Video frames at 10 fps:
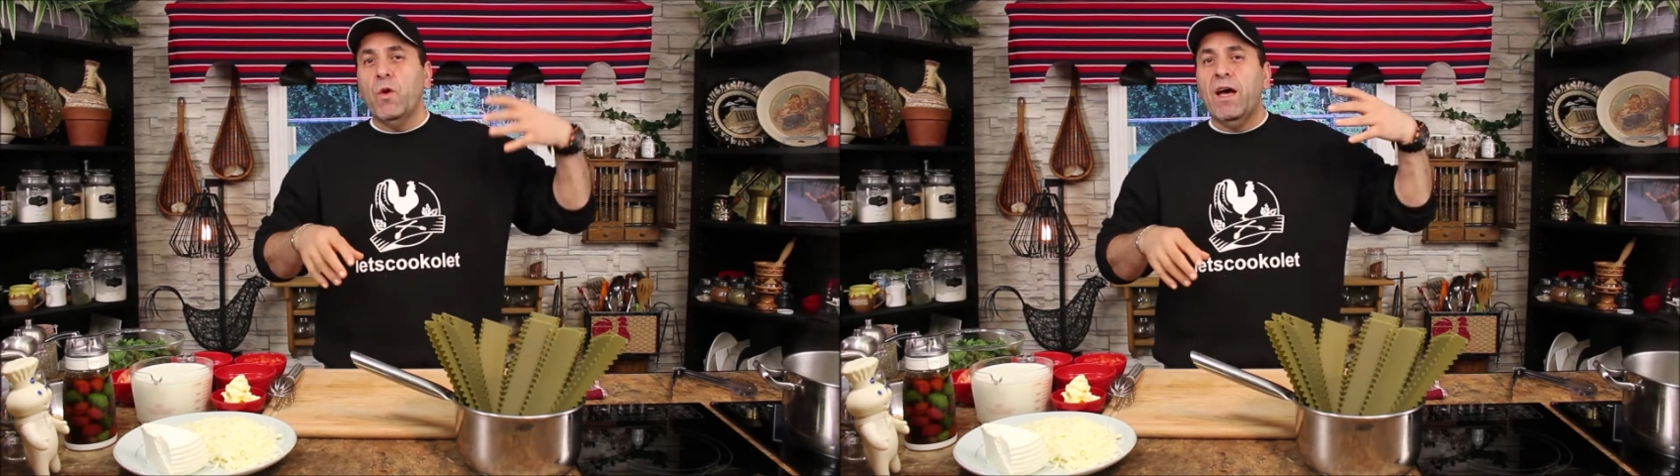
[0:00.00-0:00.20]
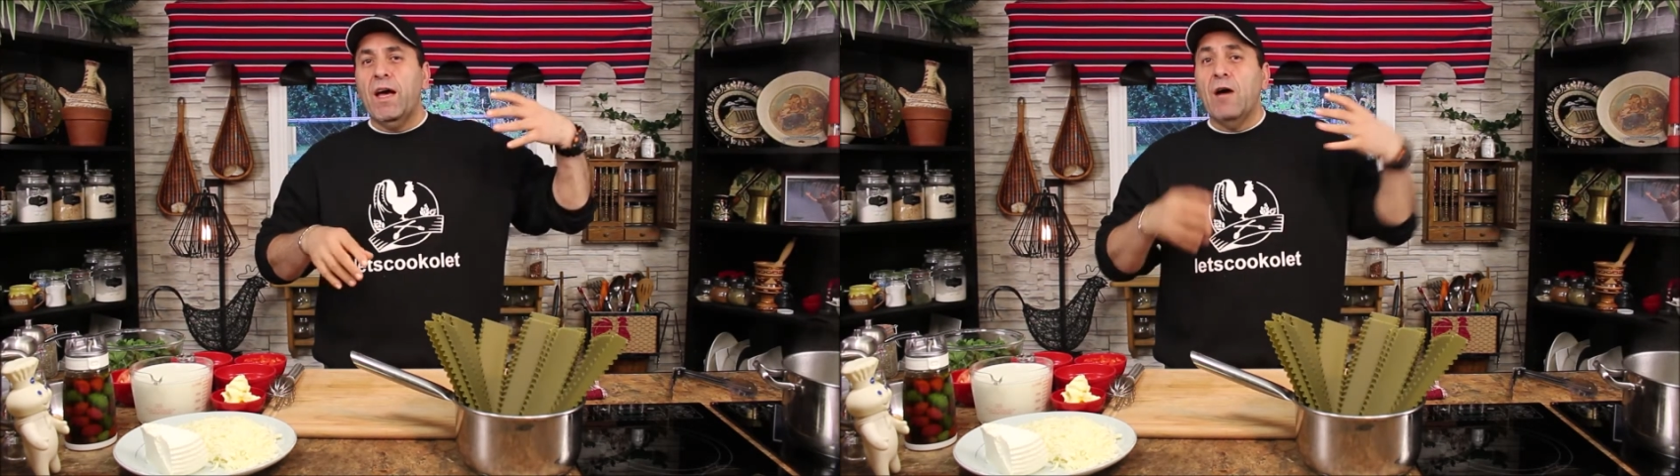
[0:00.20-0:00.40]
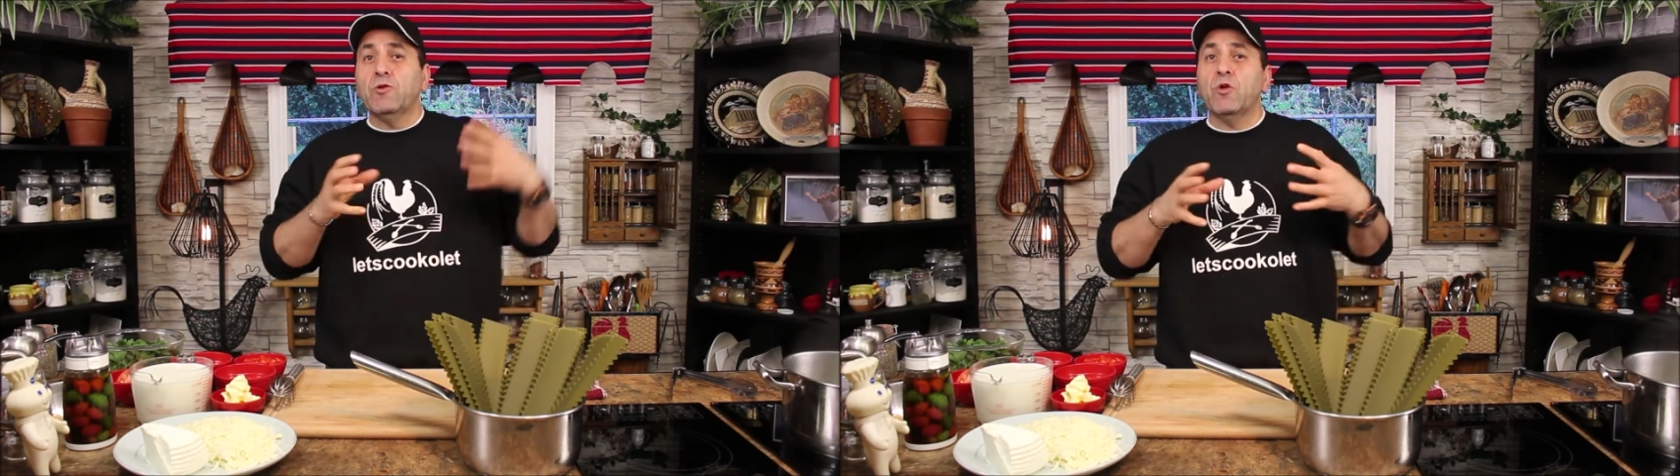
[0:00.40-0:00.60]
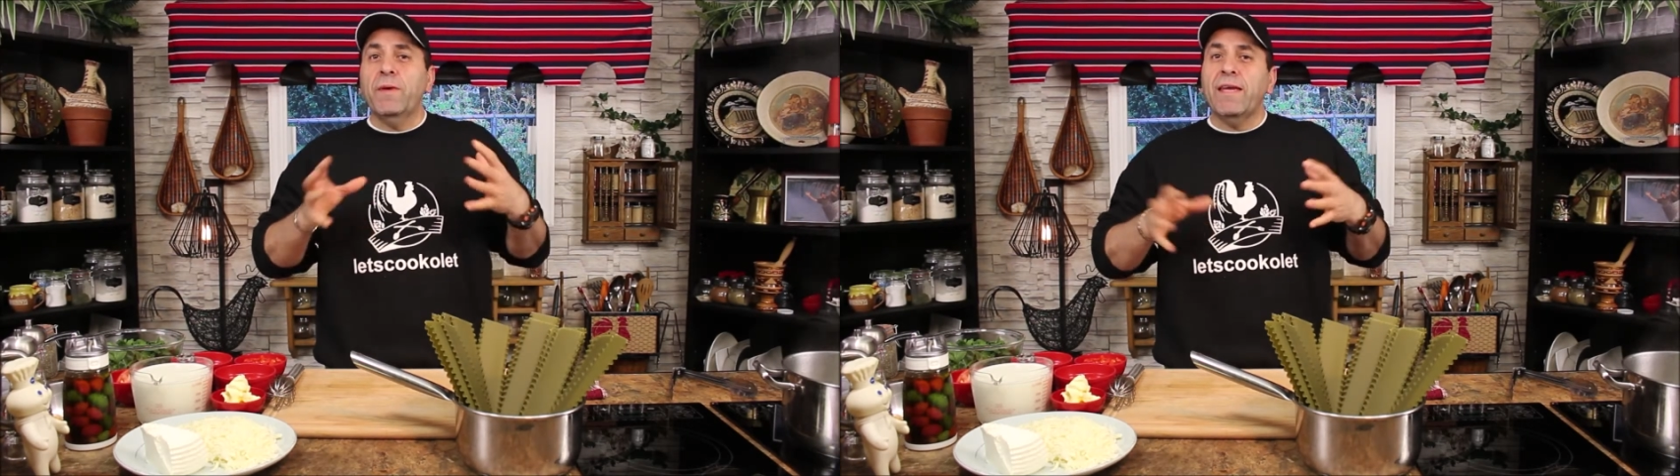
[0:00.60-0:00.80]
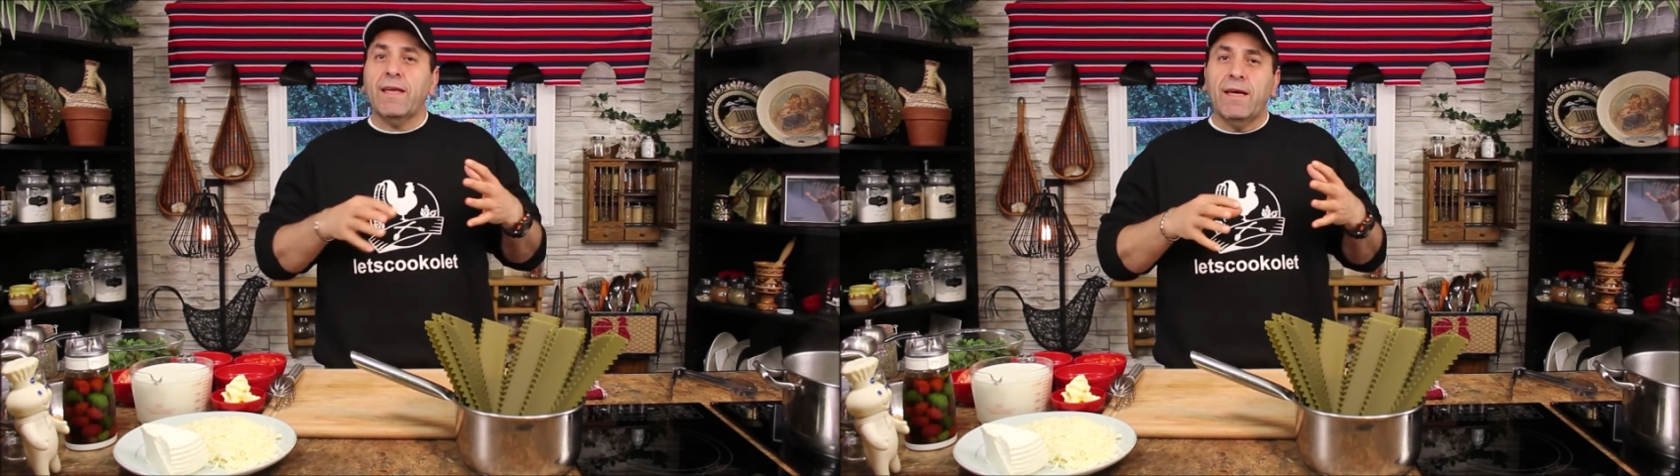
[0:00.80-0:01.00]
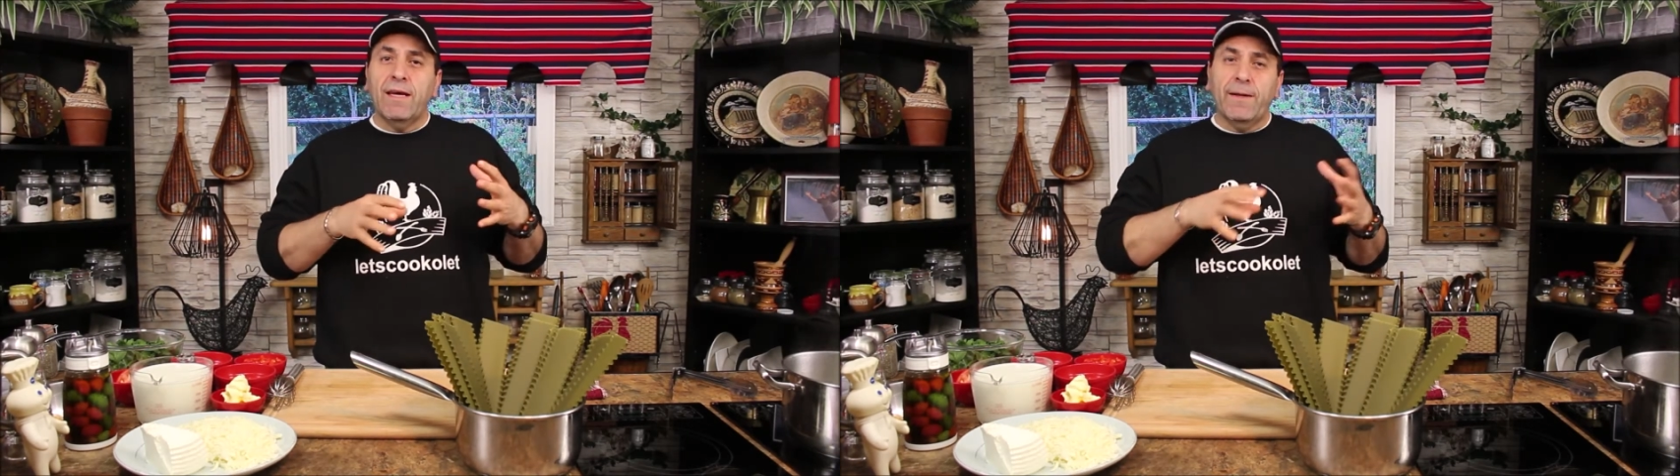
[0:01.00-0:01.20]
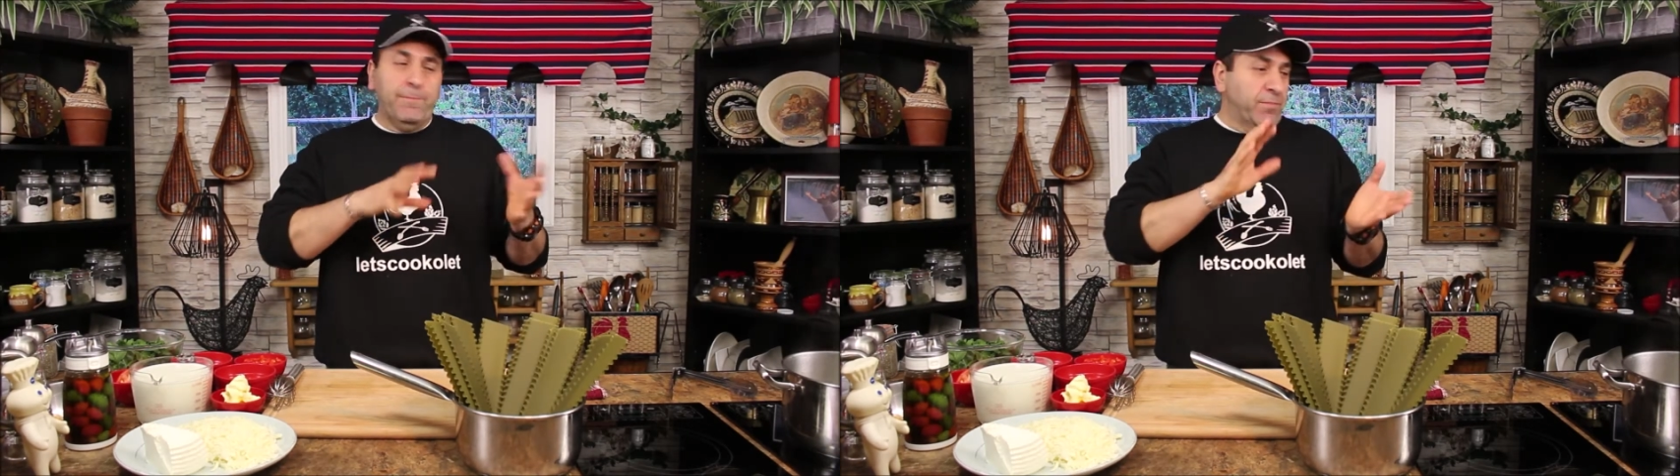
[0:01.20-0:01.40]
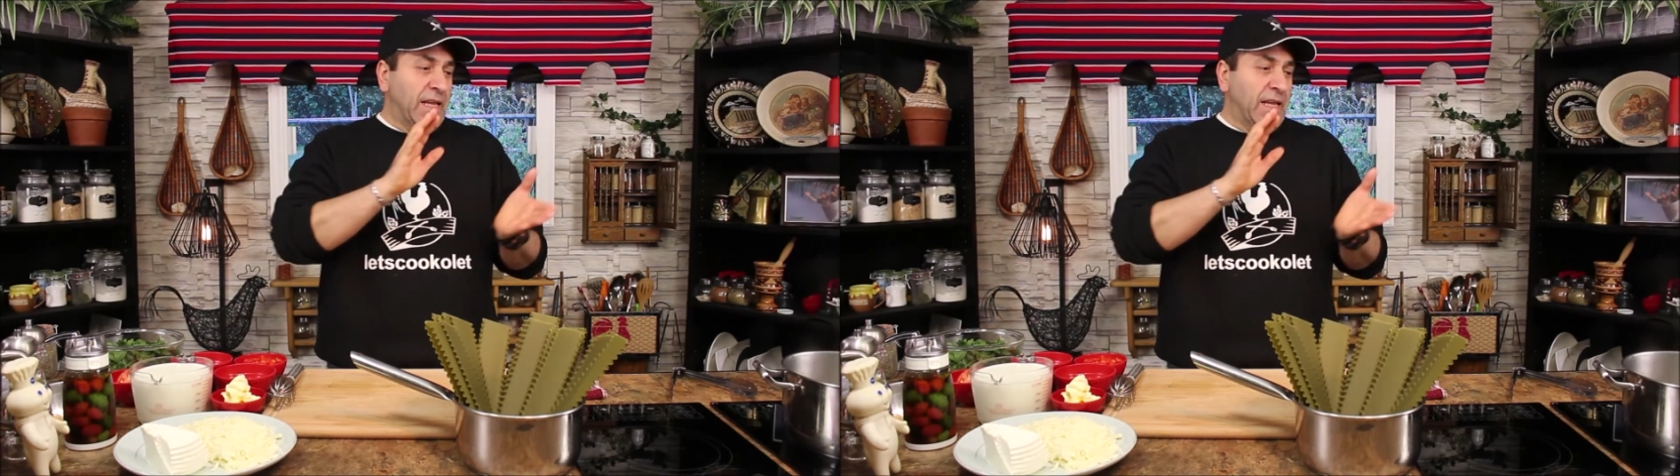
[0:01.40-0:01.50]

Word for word: uh, how to make a,